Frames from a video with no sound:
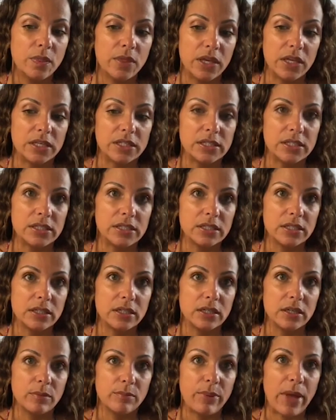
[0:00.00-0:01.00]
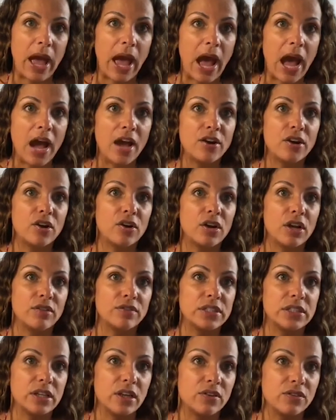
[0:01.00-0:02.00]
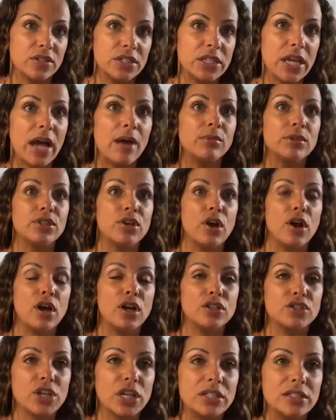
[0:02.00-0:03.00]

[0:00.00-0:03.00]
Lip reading: this pattern of self-sabotage